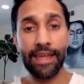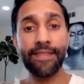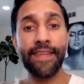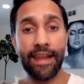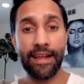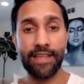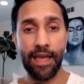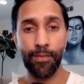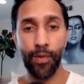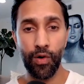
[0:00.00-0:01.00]
in that
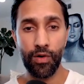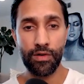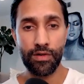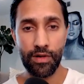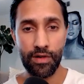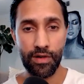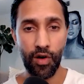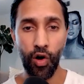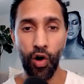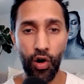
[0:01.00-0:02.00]
example,
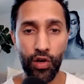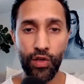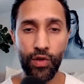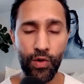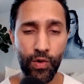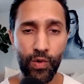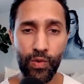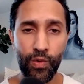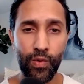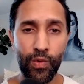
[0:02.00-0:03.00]
are
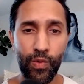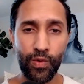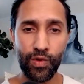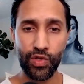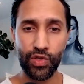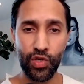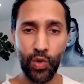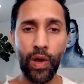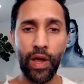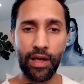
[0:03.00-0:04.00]
you
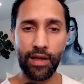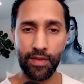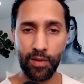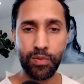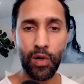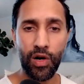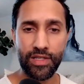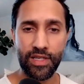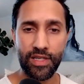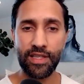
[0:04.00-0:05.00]
doing the
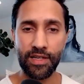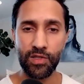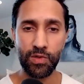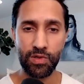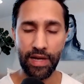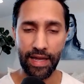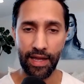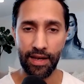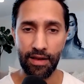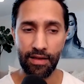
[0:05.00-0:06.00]
process that is
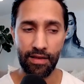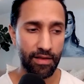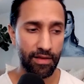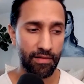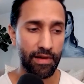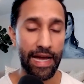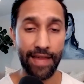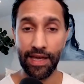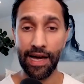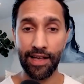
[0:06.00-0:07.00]
written
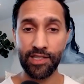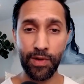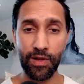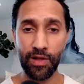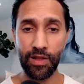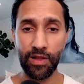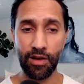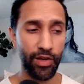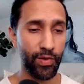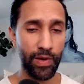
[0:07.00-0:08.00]
at the hospital?
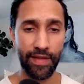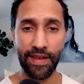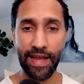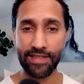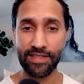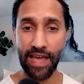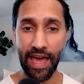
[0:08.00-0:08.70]
Are you doing it the yes. next